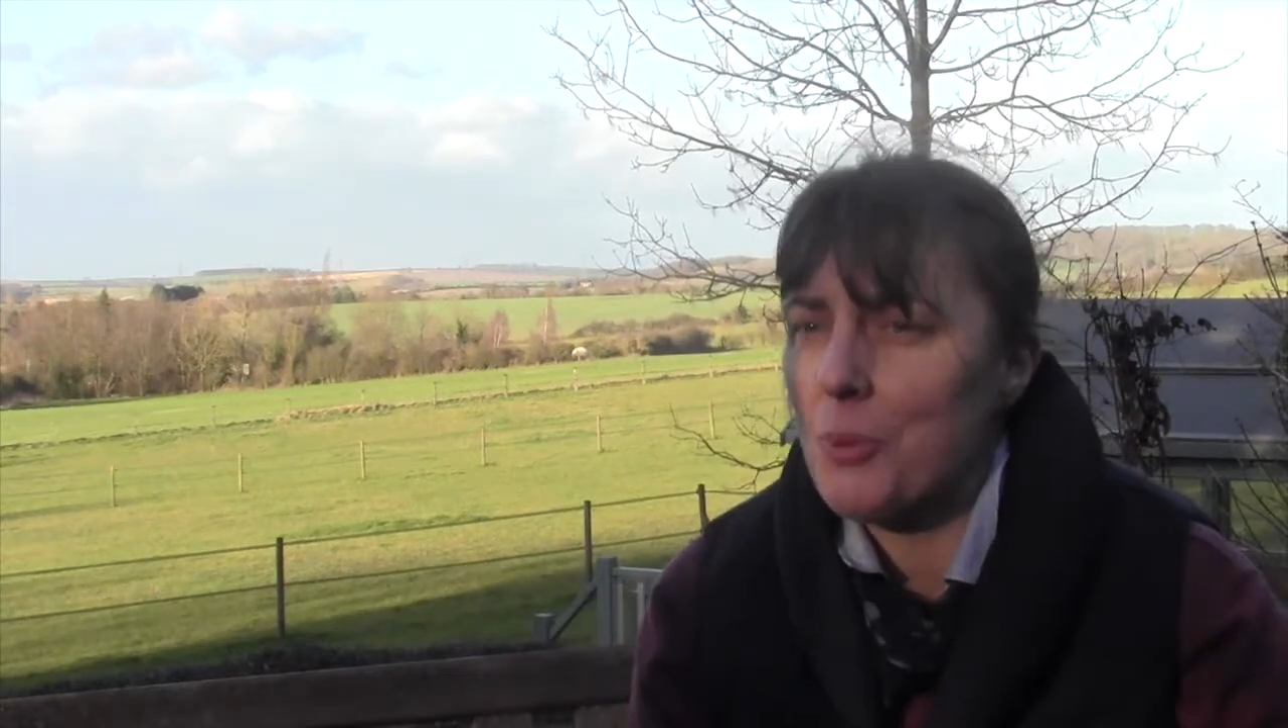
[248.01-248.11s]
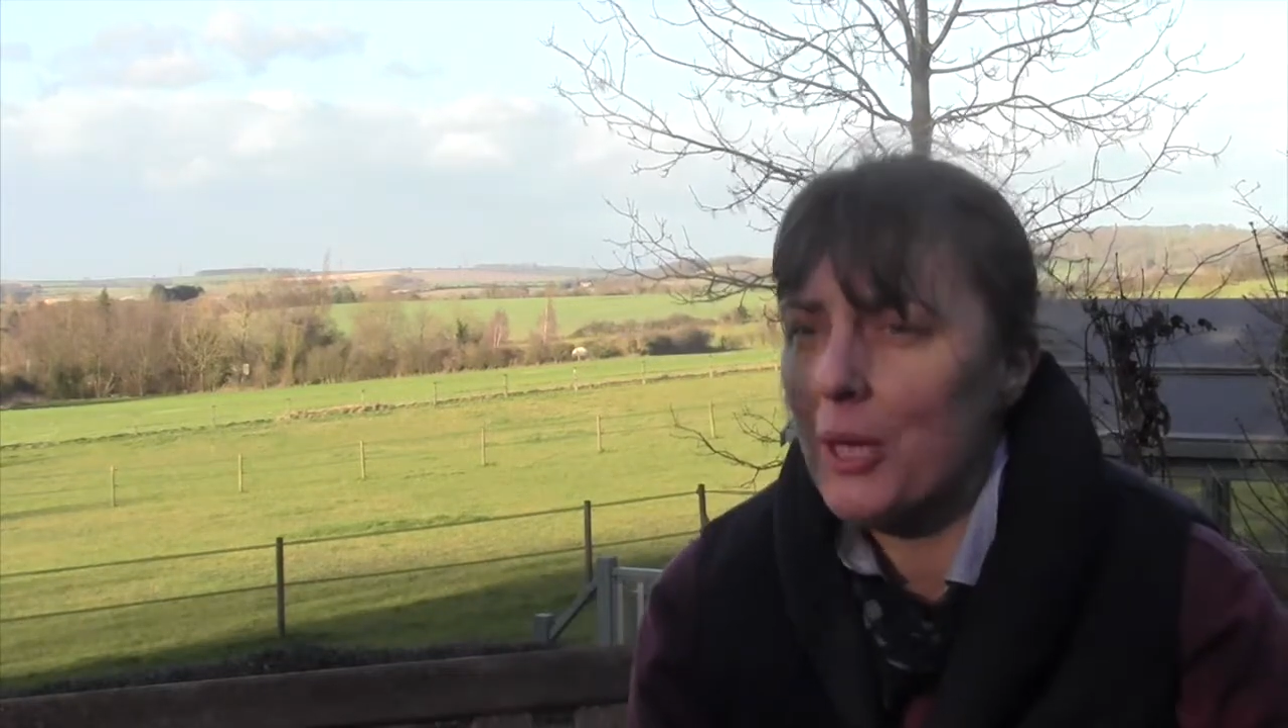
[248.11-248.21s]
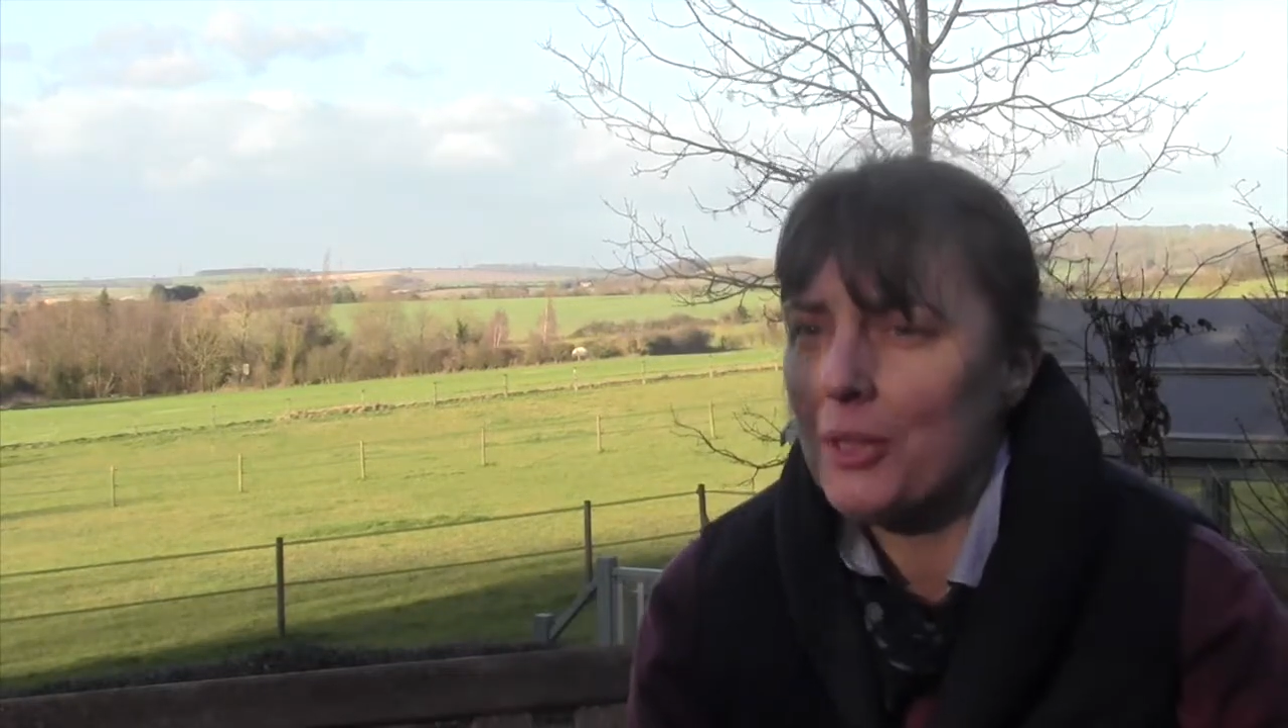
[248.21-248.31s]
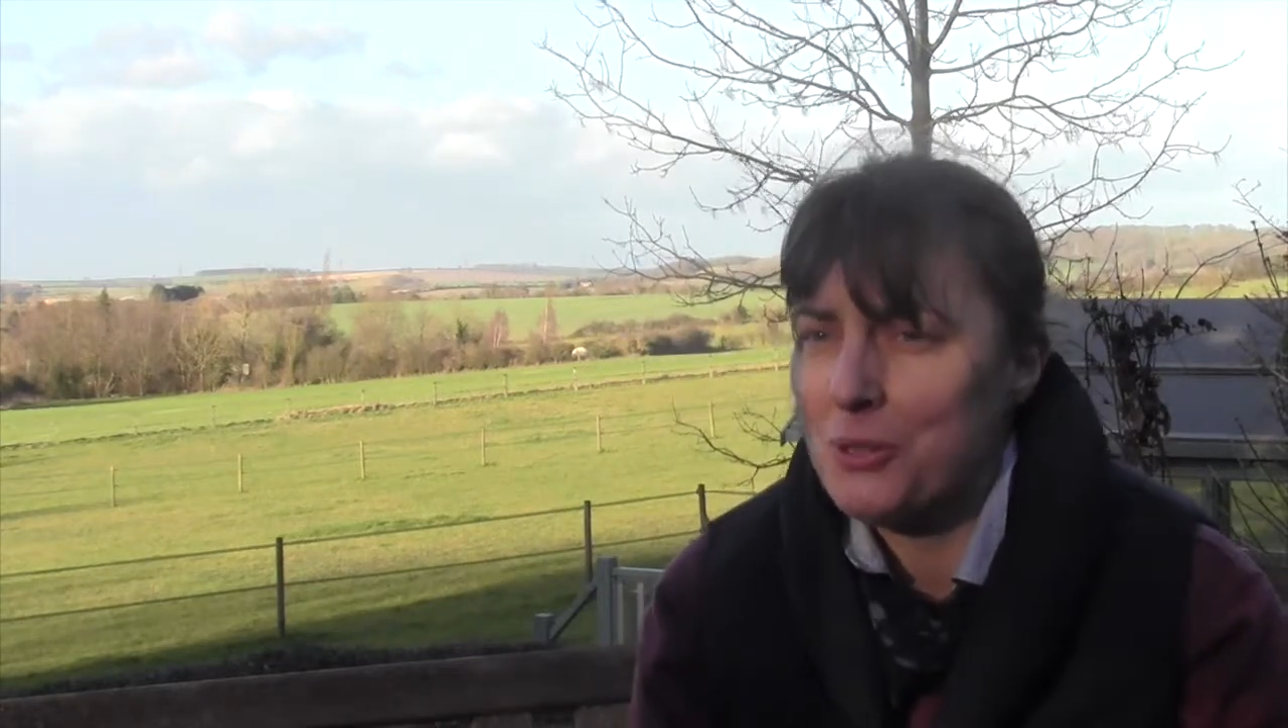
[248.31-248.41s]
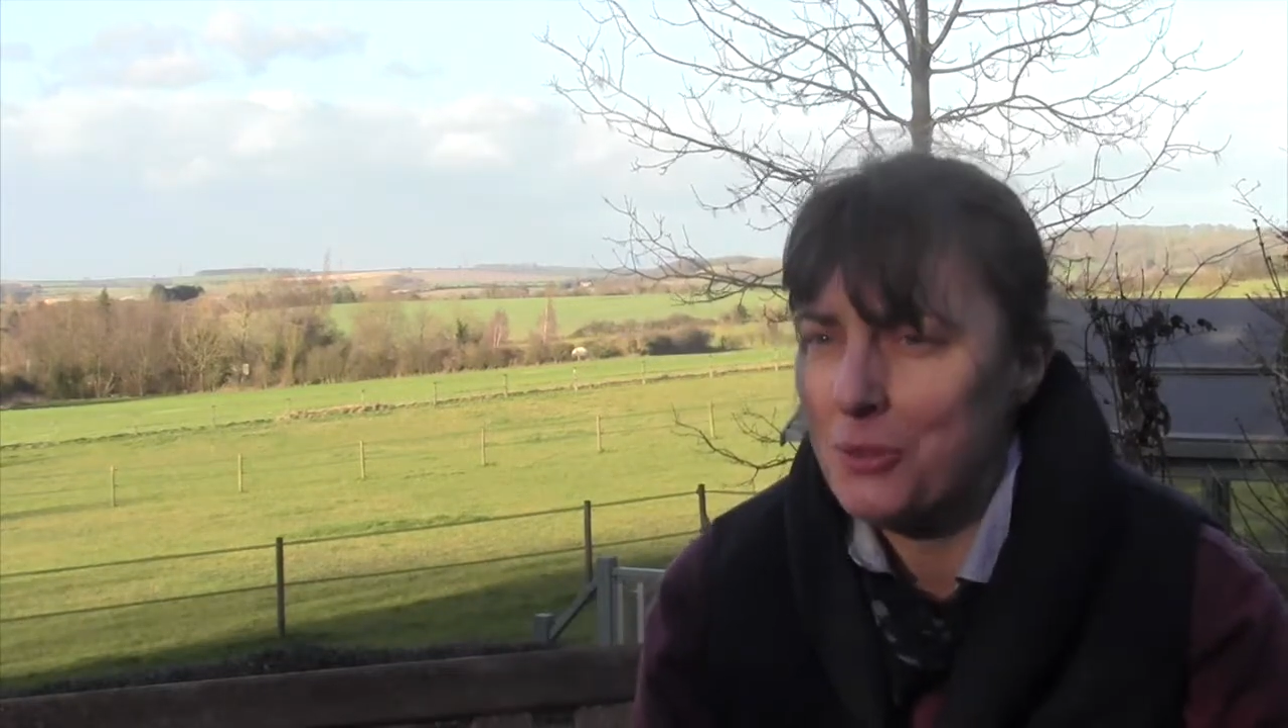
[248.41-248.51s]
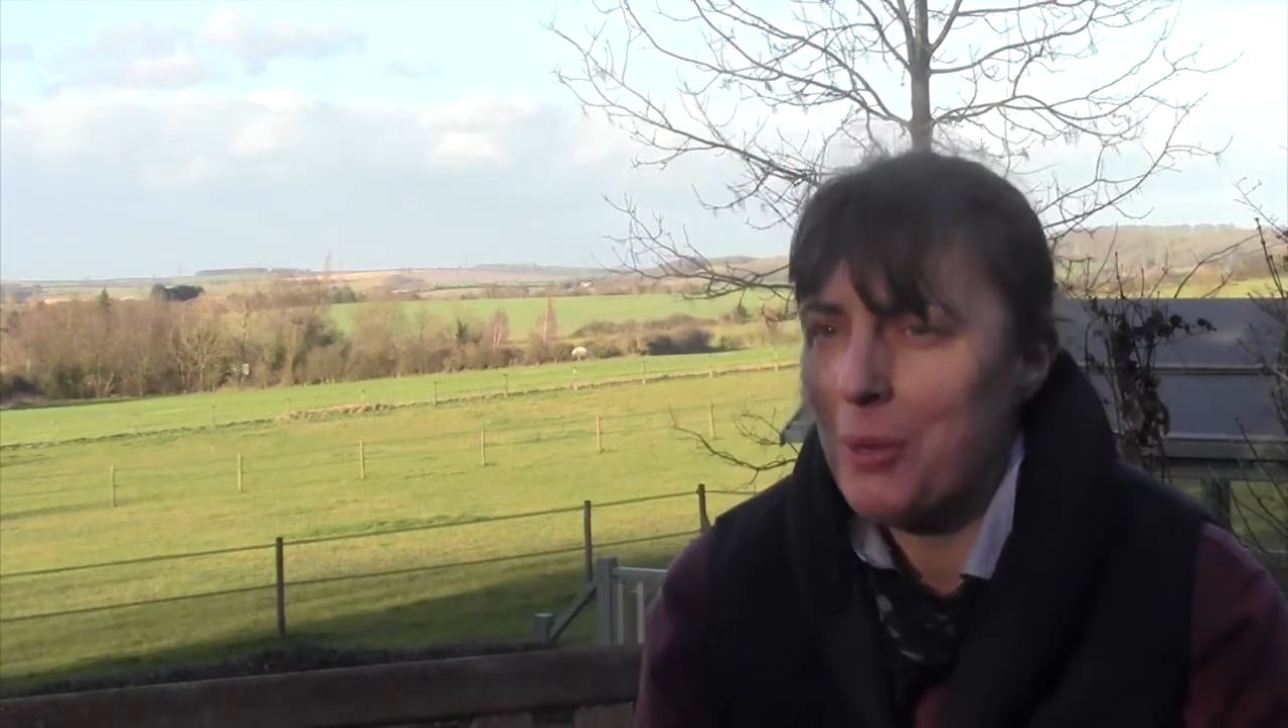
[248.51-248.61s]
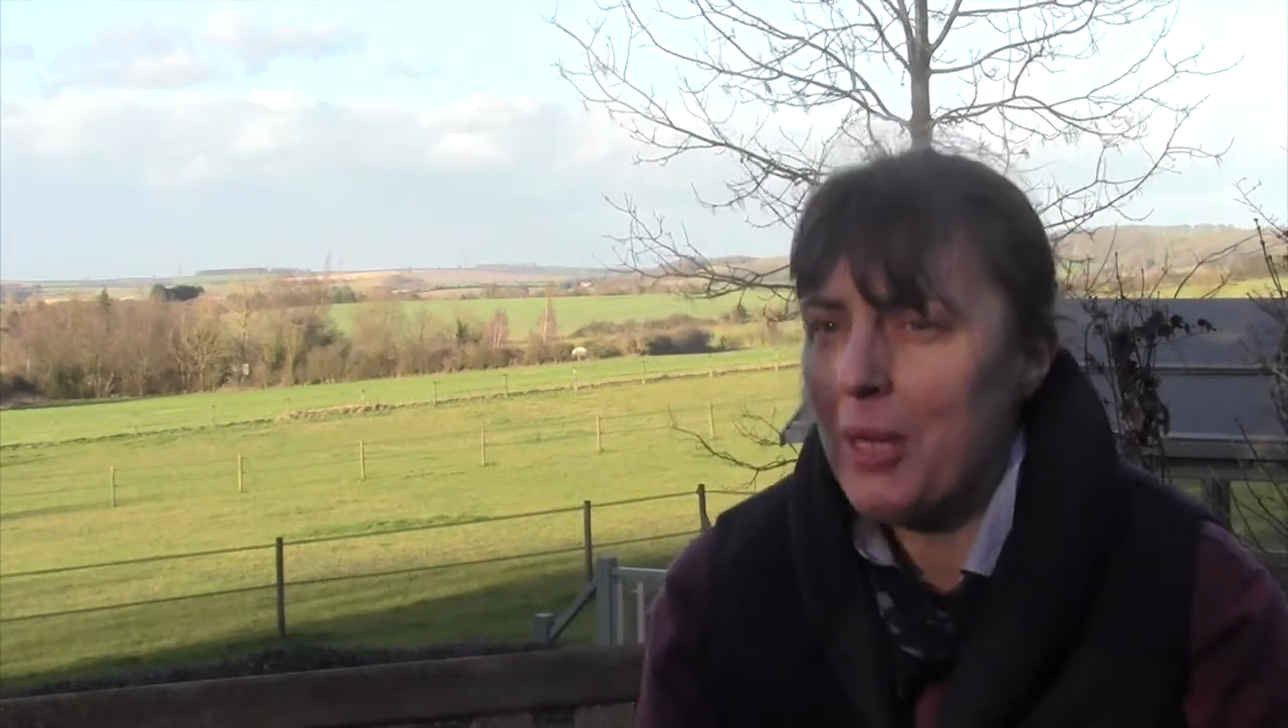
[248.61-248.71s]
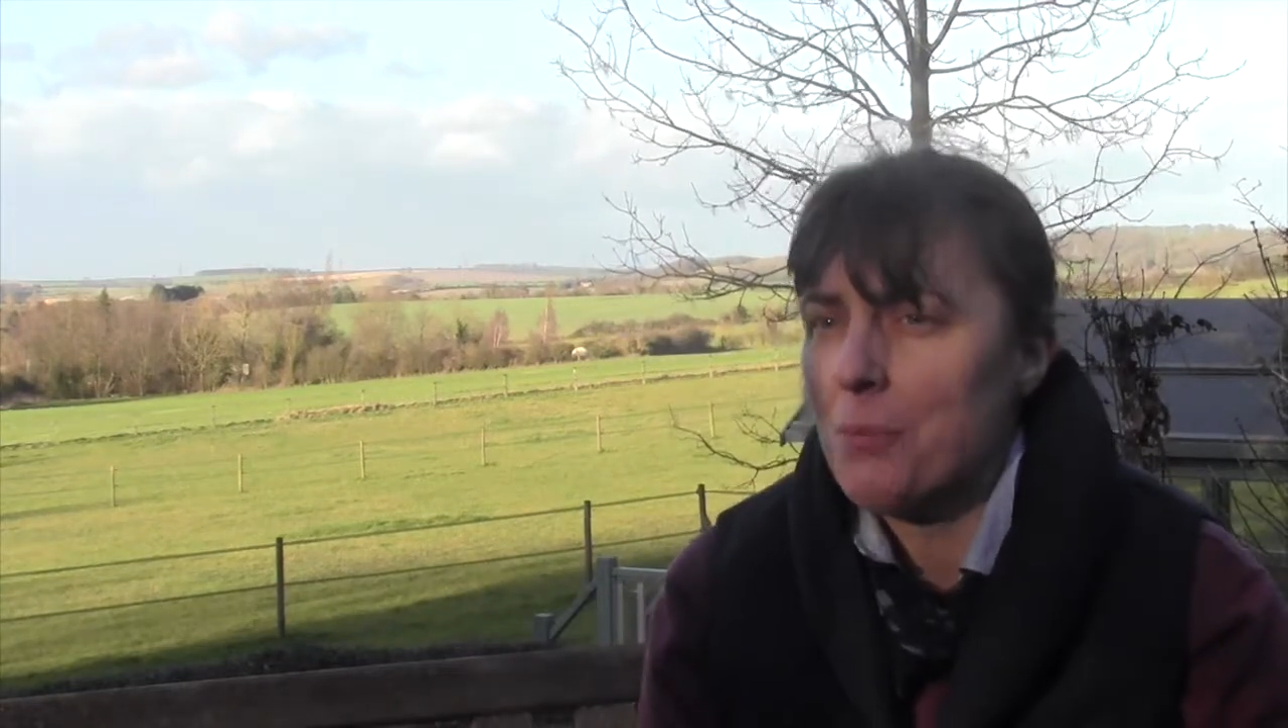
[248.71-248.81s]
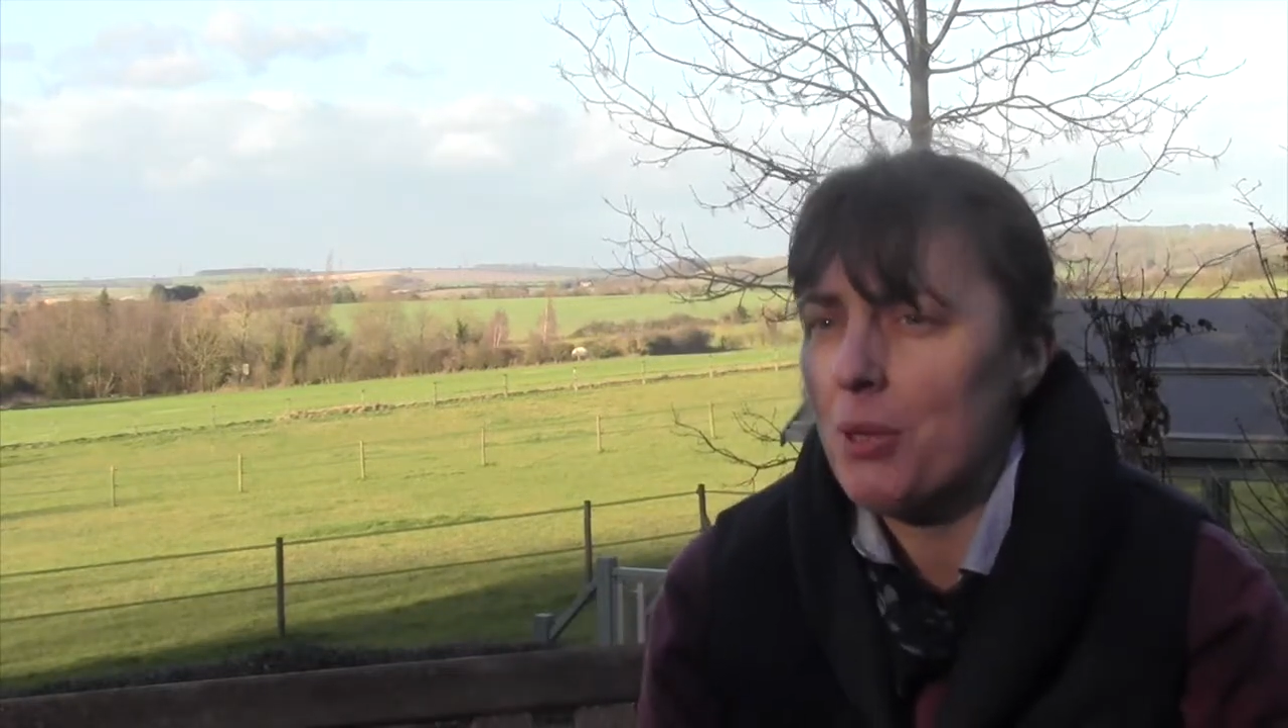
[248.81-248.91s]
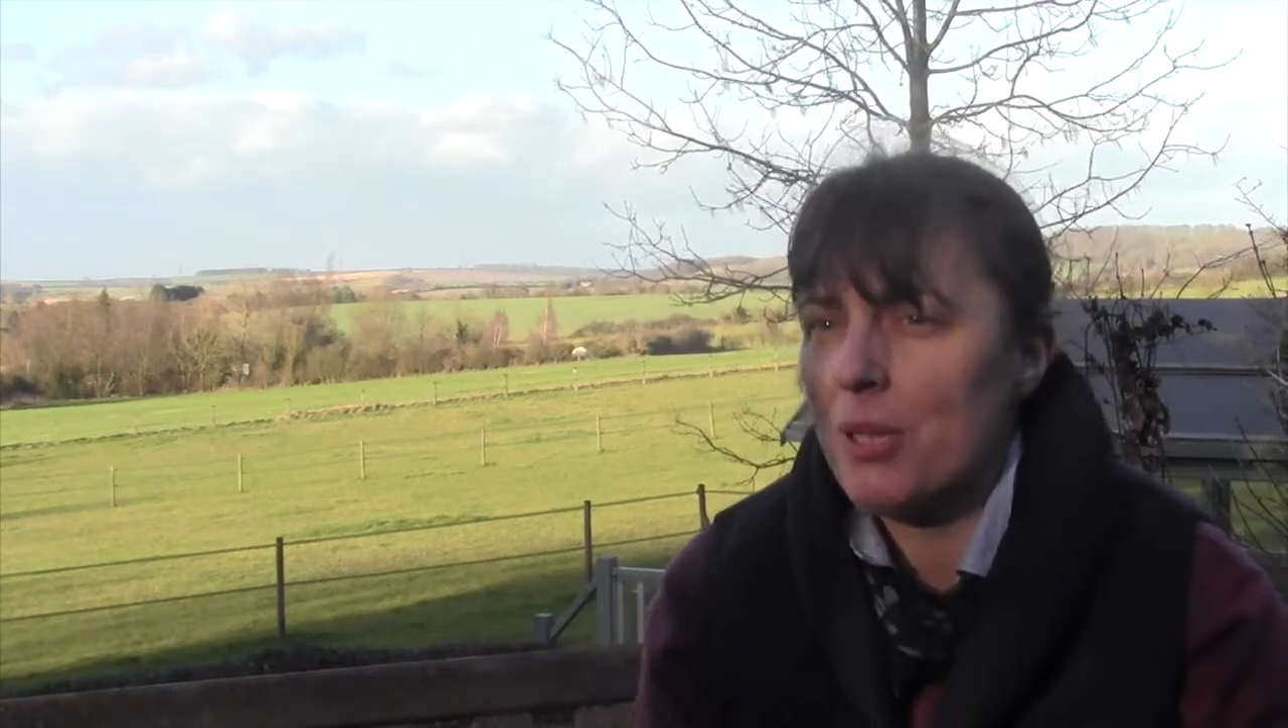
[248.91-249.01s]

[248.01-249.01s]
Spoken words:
by a lot of people,